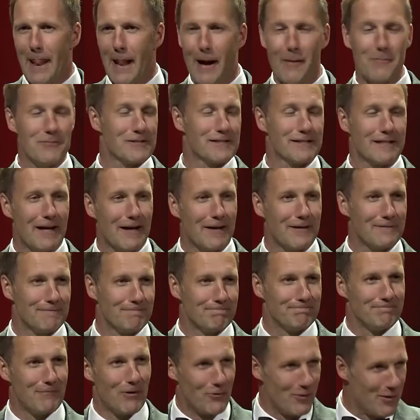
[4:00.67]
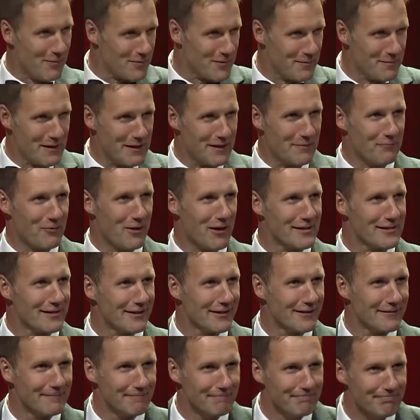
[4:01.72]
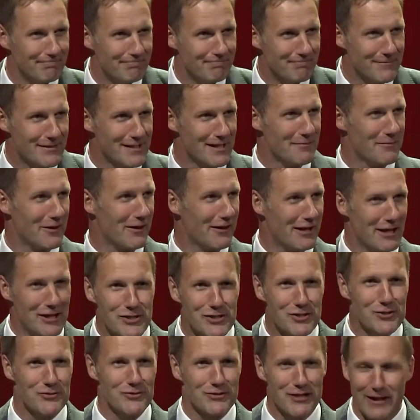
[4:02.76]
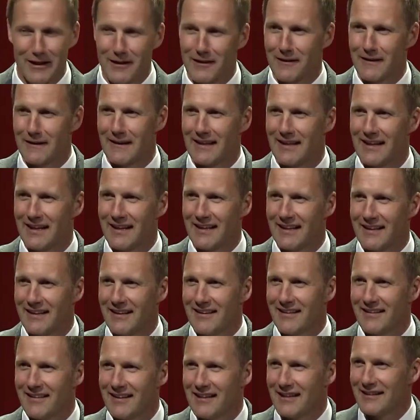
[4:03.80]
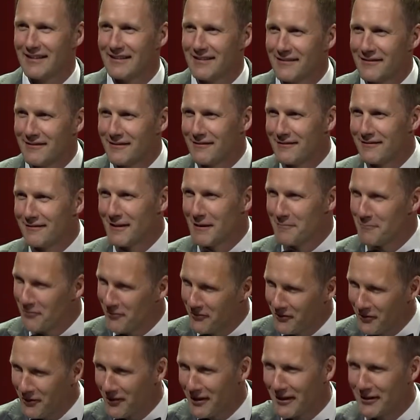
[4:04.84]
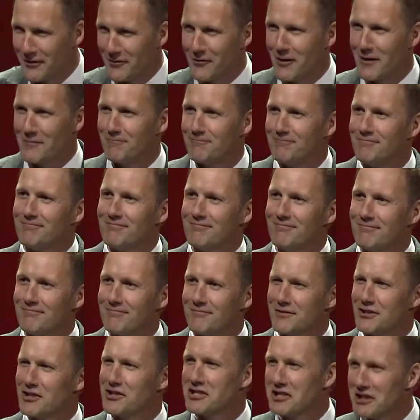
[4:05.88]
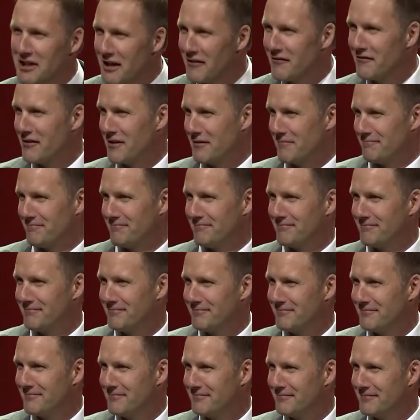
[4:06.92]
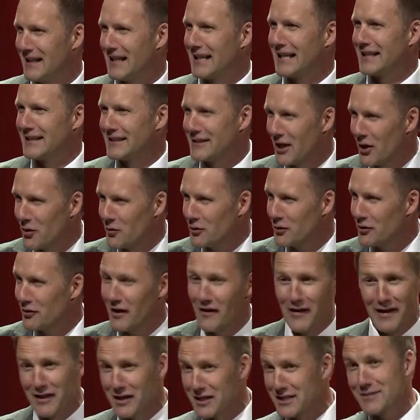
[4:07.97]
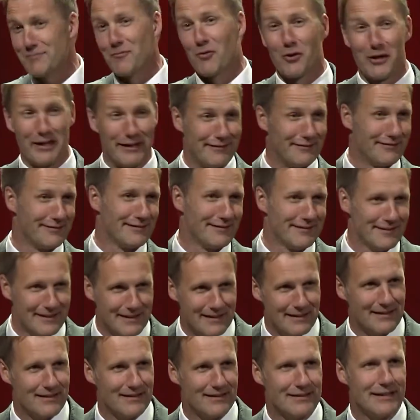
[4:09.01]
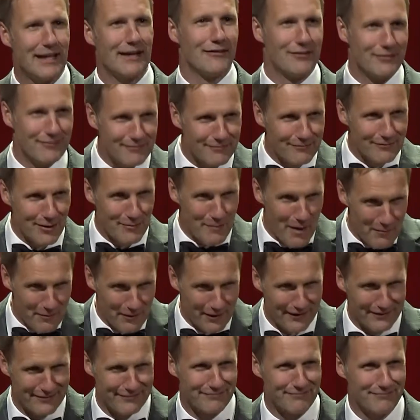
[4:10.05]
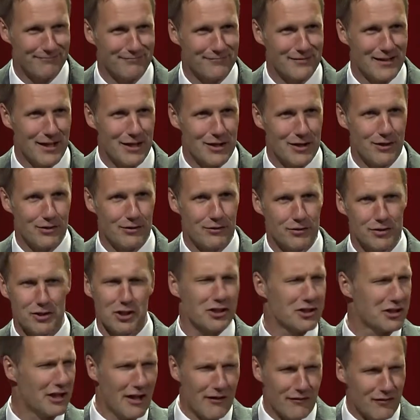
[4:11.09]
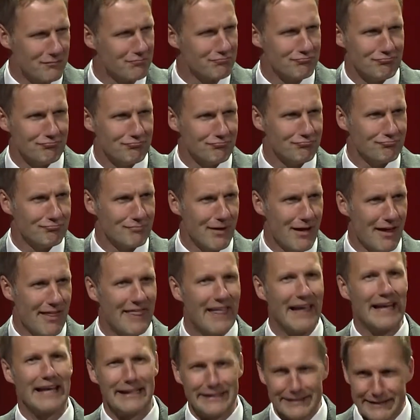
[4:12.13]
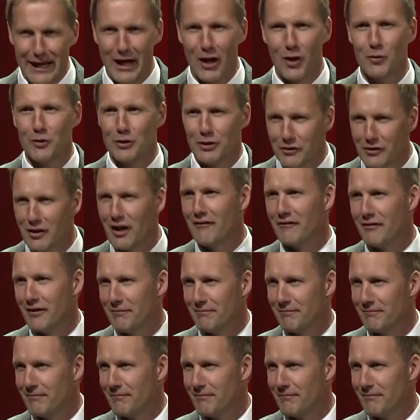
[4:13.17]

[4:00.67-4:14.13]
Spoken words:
was scared going up to meet the president and some of the issues there. And right before I go up, just love them. They can tell when you love. And this morning, David, remember, just love them. They can tell when you love them.